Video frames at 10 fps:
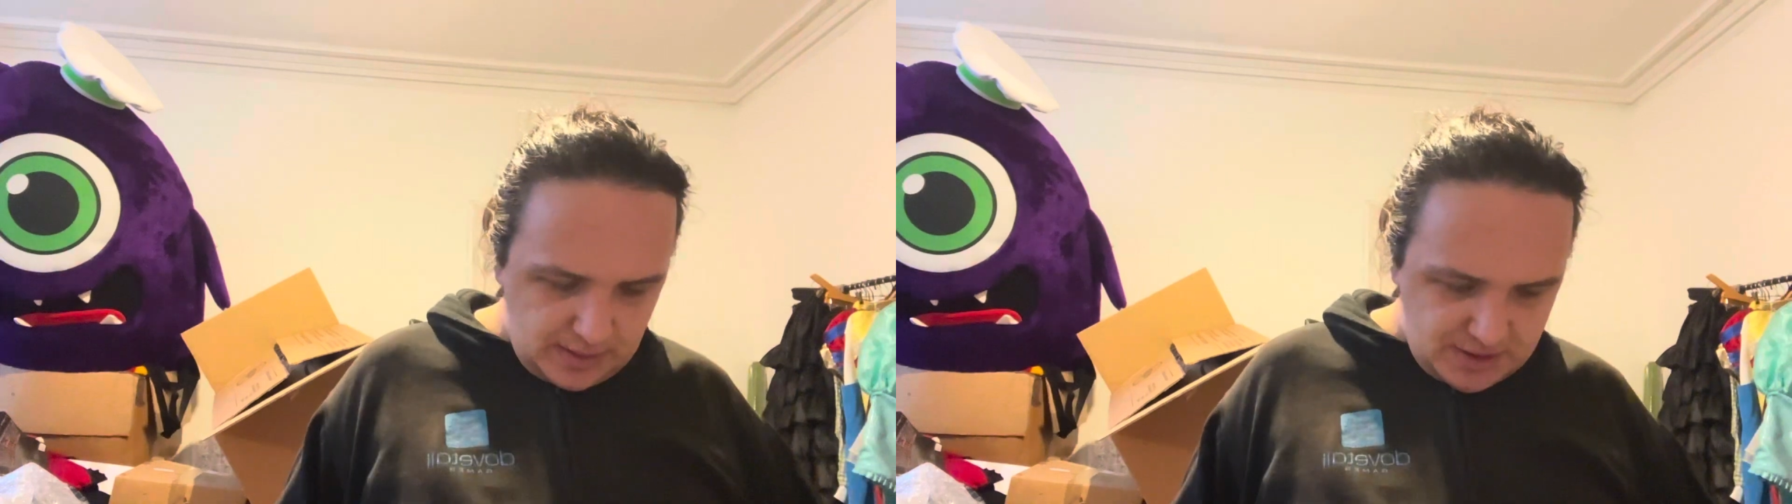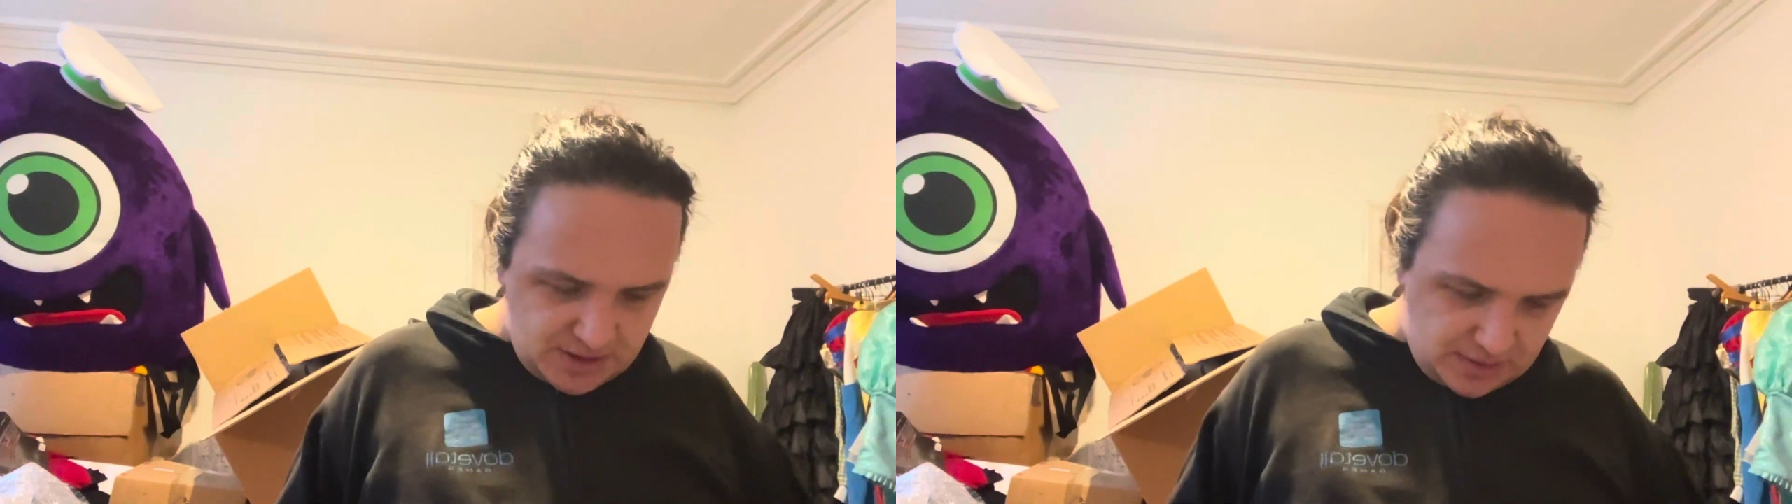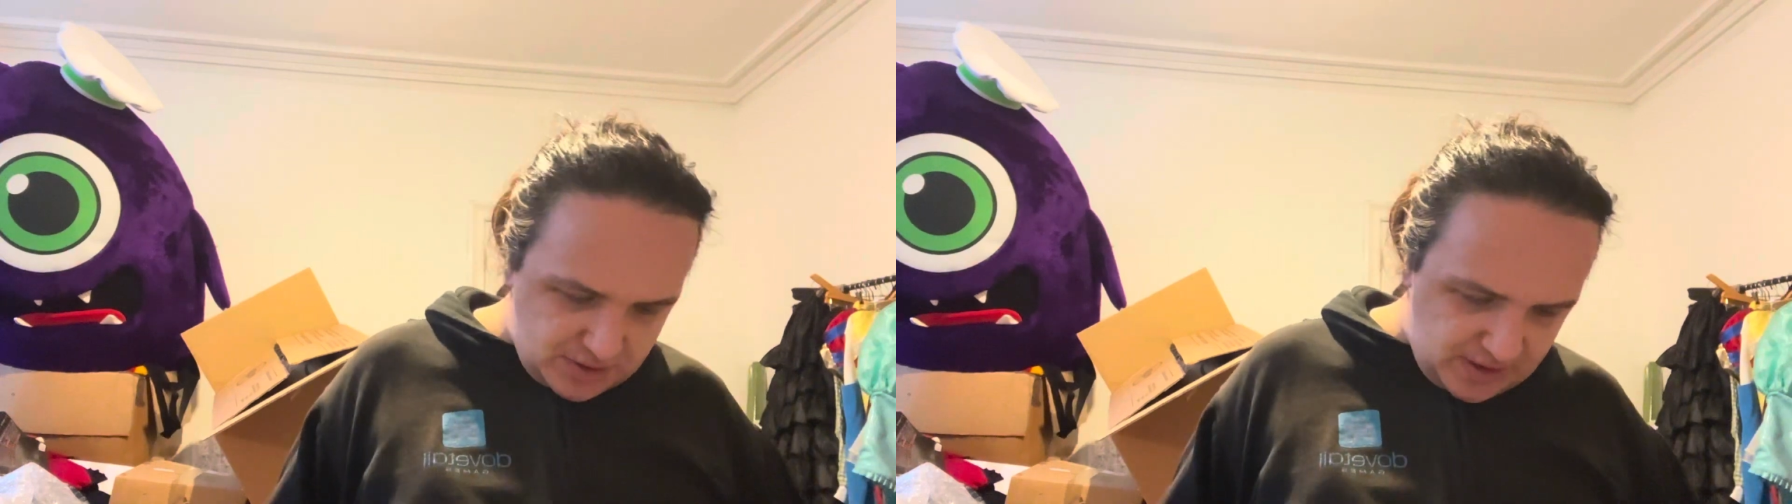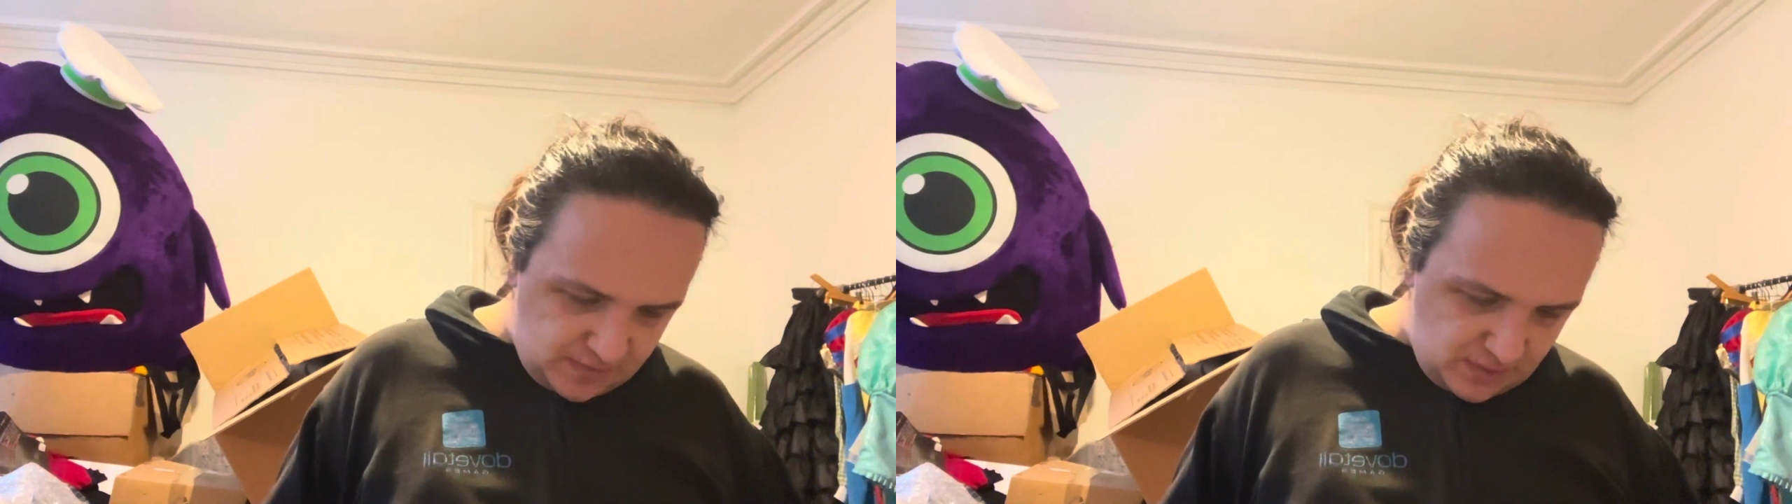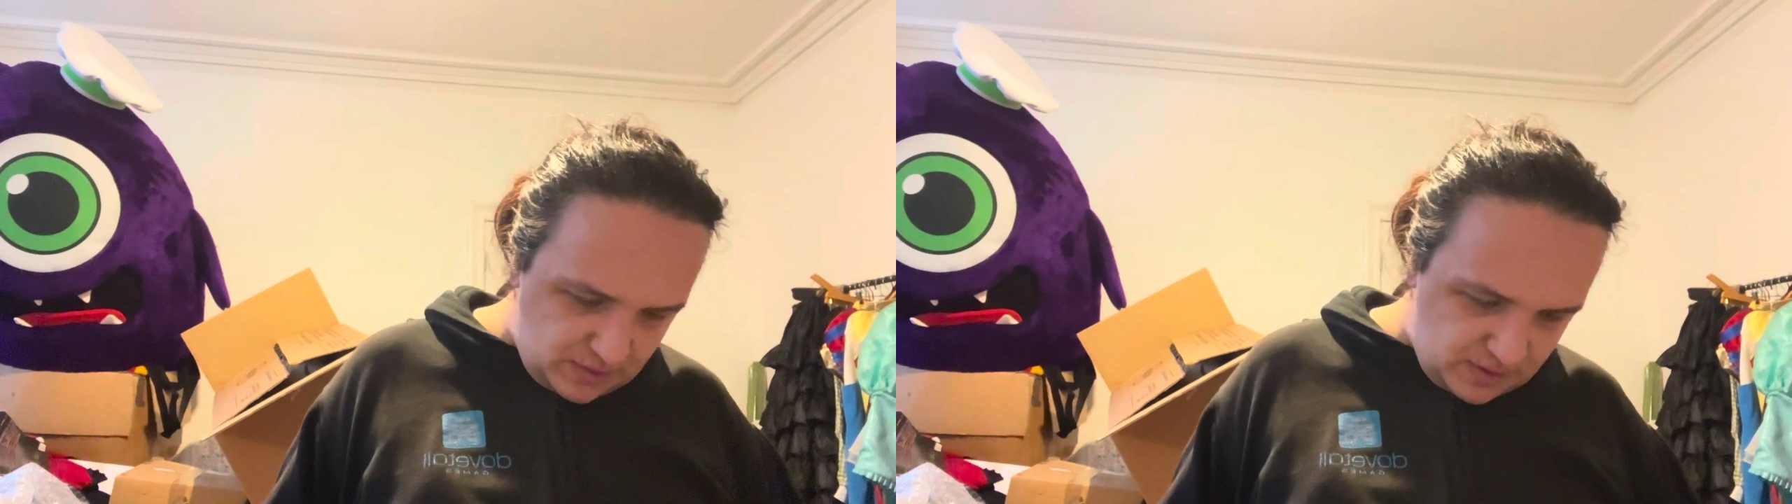So I'll just give
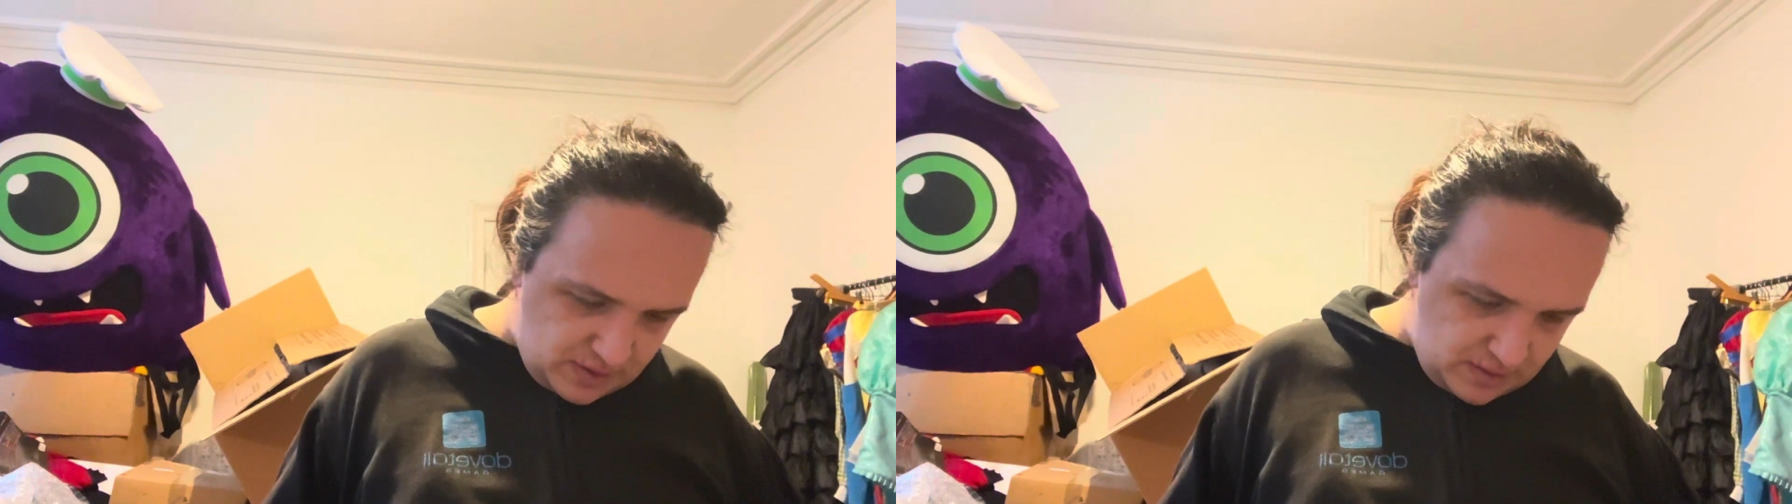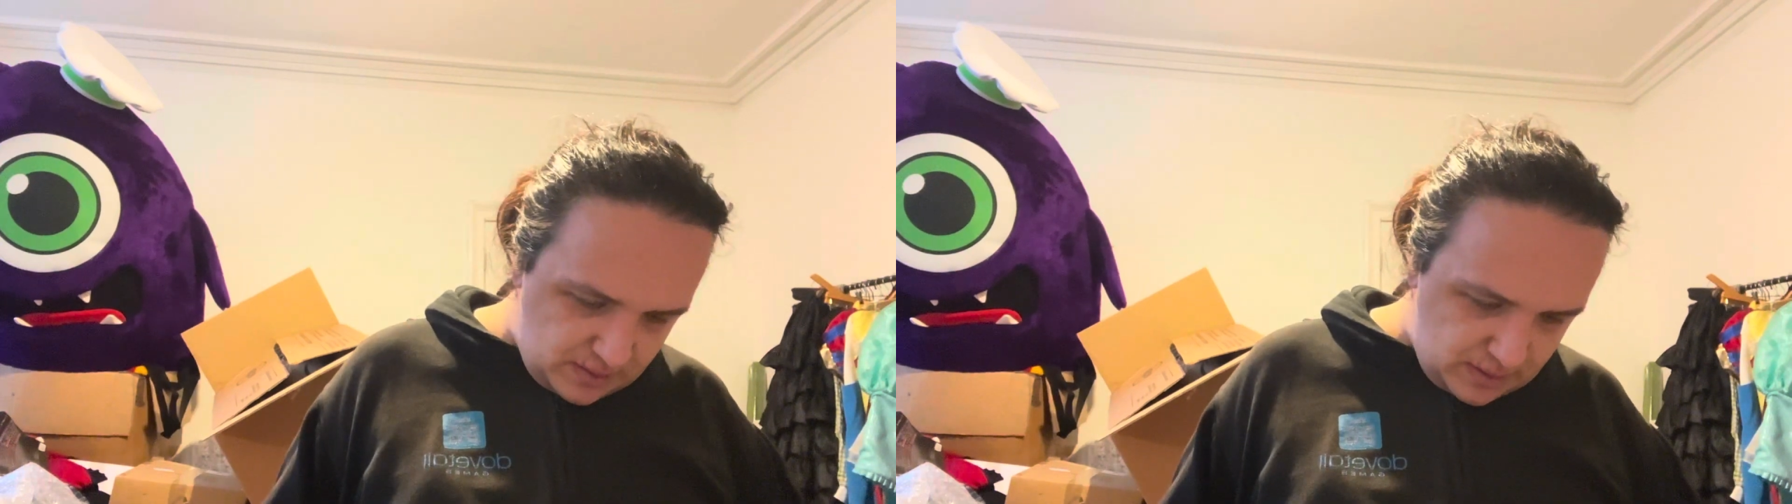it the